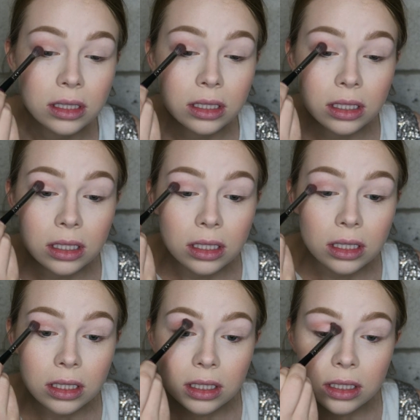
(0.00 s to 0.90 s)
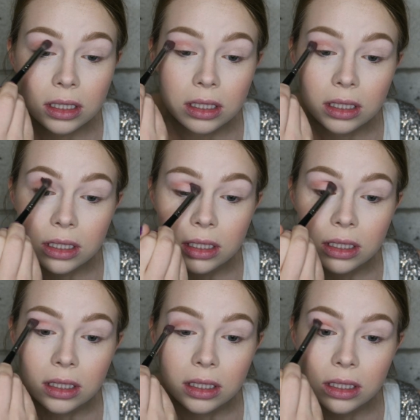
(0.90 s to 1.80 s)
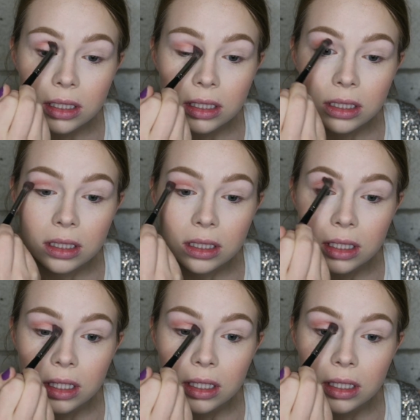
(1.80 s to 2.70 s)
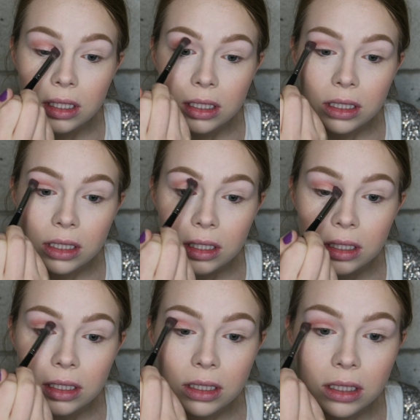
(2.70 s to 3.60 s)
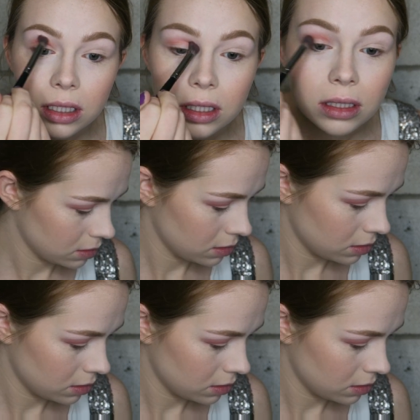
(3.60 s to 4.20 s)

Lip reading: (silence)